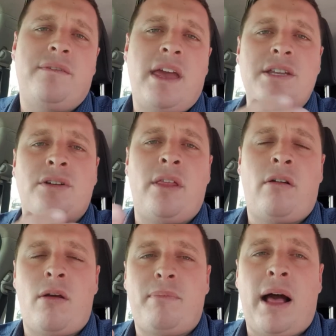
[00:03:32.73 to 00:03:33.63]
They've each got
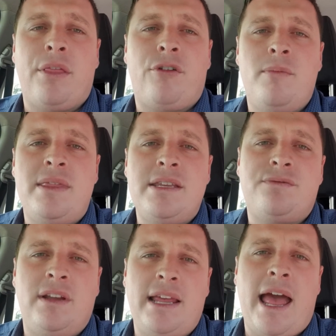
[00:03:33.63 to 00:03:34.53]
their own bathroom, and
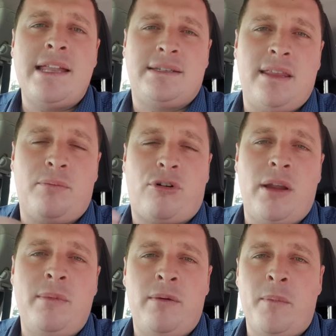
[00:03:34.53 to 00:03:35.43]
this really adds to the
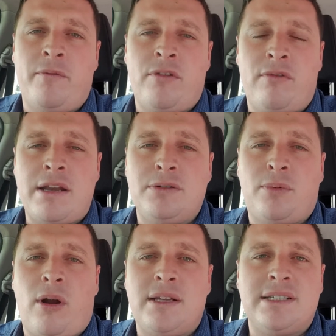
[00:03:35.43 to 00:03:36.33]
premium of the rental
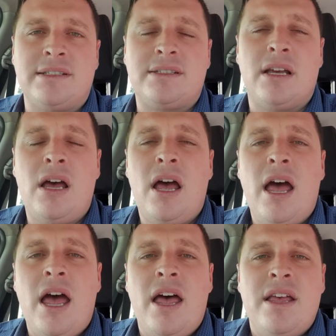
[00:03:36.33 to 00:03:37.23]
prices.
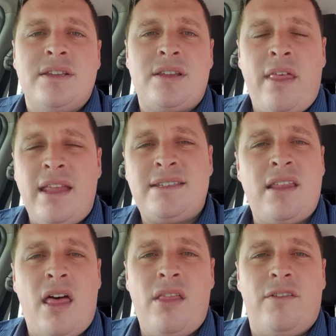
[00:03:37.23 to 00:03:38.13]
So that's
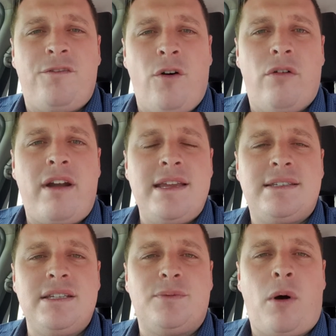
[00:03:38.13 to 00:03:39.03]
the 4
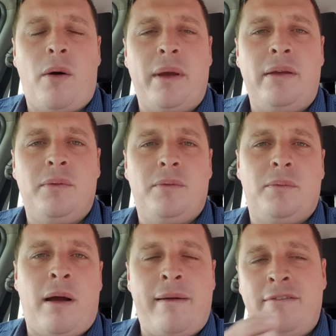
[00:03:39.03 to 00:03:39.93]
reasons why we
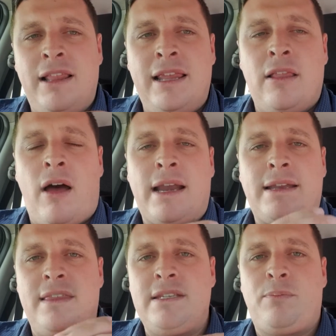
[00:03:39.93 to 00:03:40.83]
really
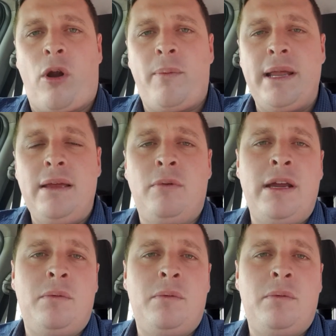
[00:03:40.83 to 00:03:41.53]
liked this property.